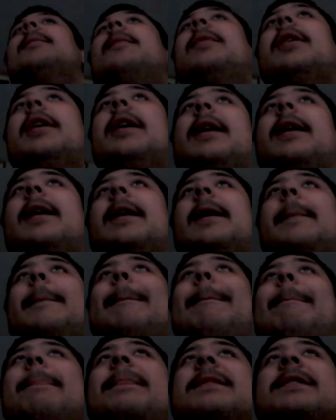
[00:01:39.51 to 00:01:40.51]
But
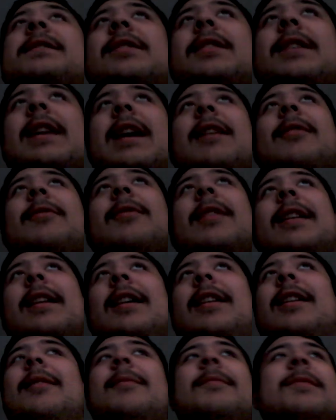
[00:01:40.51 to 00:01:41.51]
um, so yeah, right
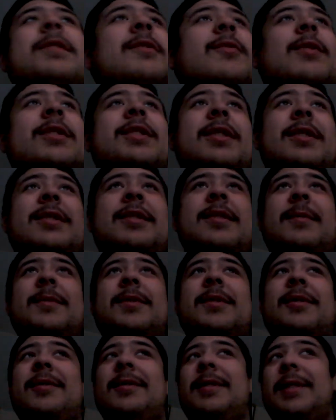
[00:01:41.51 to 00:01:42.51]
now I'm just watching some
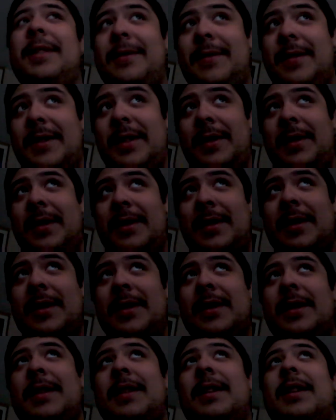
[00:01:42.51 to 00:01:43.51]
Total Divas.
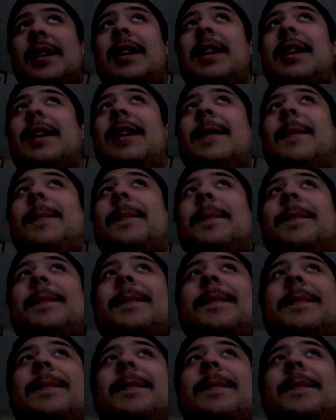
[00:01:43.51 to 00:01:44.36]
Um,